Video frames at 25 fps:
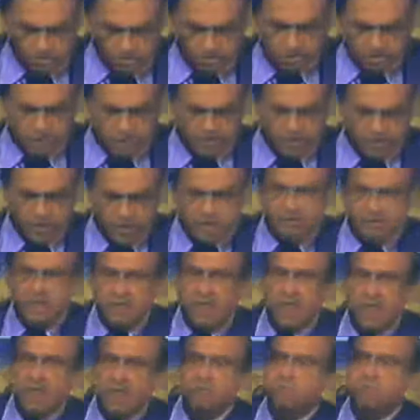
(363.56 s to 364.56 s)
which at that
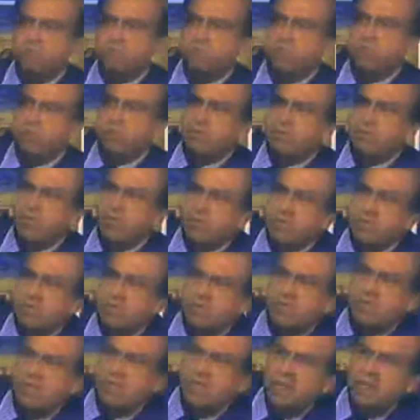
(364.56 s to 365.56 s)
time were pretty
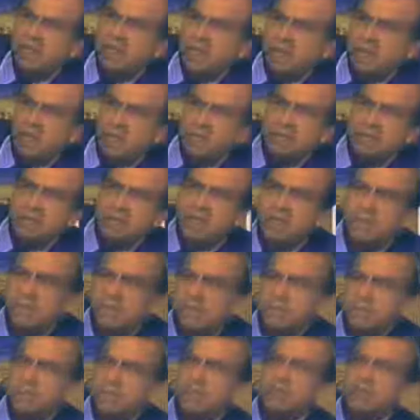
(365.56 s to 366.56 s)
much in
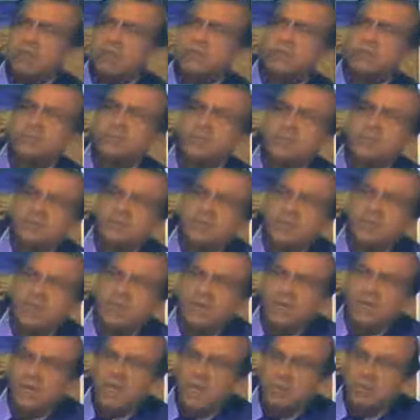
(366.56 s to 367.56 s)
the charge of
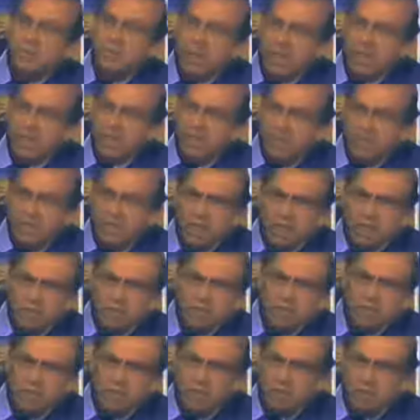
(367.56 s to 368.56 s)
a banking
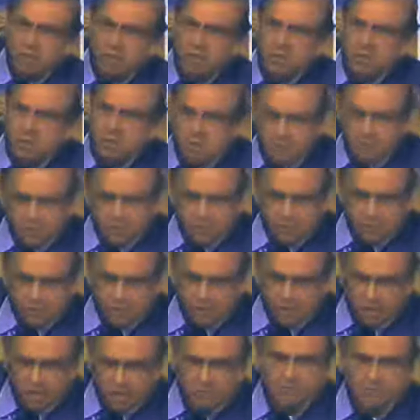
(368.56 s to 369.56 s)
house called
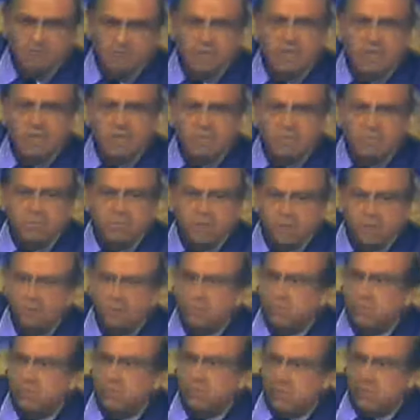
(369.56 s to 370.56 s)
Lazard
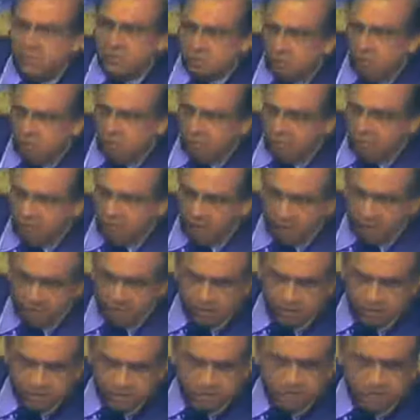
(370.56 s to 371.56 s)
Brothers, Lazard
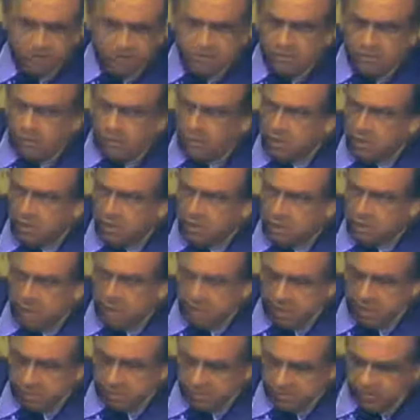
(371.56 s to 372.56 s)
Frères of New York and
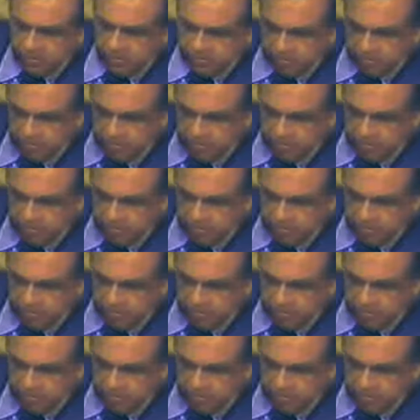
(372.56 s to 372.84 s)
Paris.